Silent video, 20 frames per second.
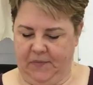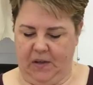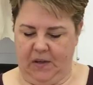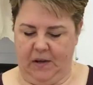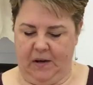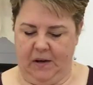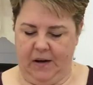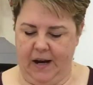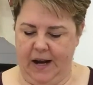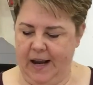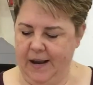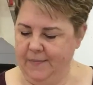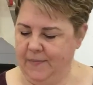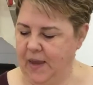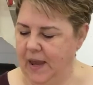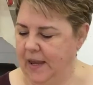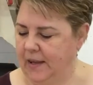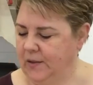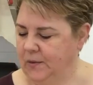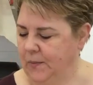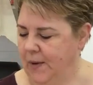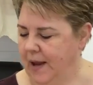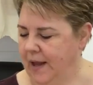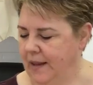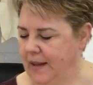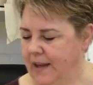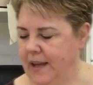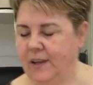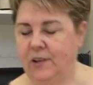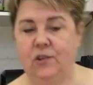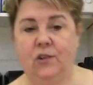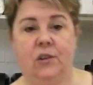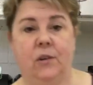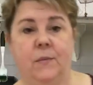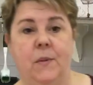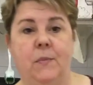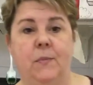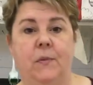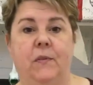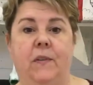all right, as well as you're going to
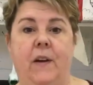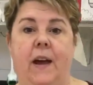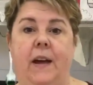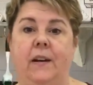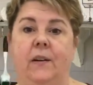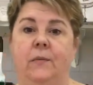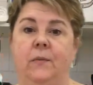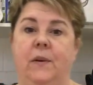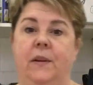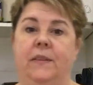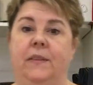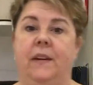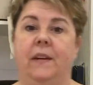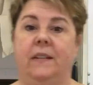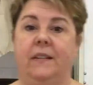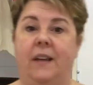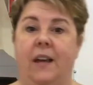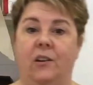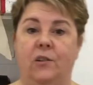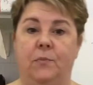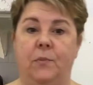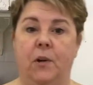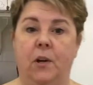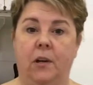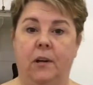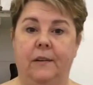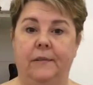be provided with a sketchbook,